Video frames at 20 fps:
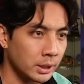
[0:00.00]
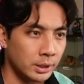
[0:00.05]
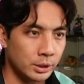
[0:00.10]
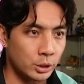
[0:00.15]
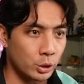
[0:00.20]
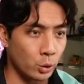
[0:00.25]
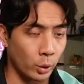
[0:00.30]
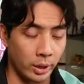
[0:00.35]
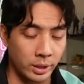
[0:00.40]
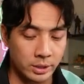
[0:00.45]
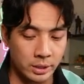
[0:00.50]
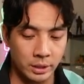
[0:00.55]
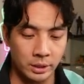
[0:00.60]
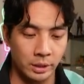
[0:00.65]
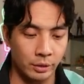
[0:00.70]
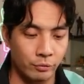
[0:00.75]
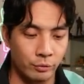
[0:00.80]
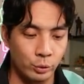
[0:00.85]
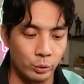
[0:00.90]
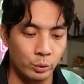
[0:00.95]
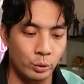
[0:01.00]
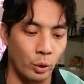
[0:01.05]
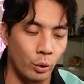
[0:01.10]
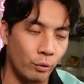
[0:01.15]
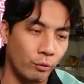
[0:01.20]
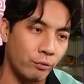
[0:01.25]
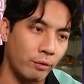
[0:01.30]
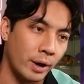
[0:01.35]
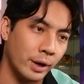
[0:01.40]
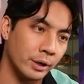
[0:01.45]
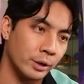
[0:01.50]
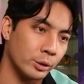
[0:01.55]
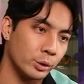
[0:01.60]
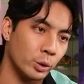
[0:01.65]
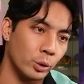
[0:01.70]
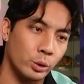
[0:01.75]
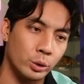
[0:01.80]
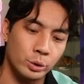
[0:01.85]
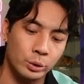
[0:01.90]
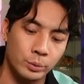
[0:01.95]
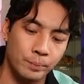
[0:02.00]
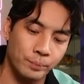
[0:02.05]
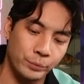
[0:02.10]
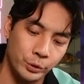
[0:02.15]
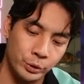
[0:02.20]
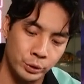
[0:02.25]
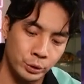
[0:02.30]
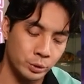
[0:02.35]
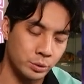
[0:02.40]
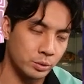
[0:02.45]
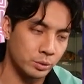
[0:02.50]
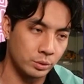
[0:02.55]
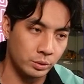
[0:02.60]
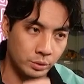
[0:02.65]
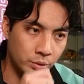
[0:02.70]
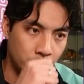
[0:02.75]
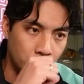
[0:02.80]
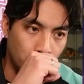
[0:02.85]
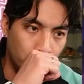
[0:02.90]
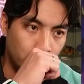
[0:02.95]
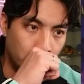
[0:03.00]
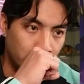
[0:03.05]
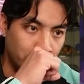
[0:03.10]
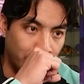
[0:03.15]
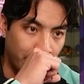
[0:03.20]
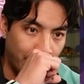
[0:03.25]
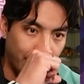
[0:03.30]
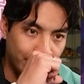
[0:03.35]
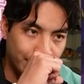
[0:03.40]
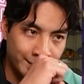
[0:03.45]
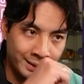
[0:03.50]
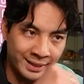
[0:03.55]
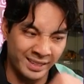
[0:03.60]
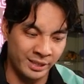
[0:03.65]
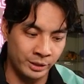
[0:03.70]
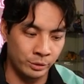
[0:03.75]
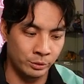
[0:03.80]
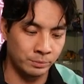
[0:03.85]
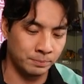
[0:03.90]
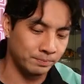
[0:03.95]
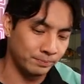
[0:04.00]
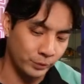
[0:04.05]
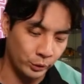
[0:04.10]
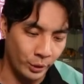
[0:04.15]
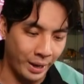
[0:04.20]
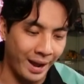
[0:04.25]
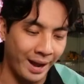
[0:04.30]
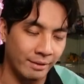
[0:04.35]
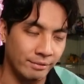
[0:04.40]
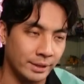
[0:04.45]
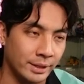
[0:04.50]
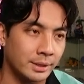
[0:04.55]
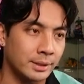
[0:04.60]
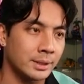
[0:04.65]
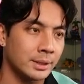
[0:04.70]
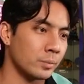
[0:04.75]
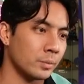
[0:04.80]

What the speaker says: It's crazy. If you don't find your Doru, you just do it in the back and you have it.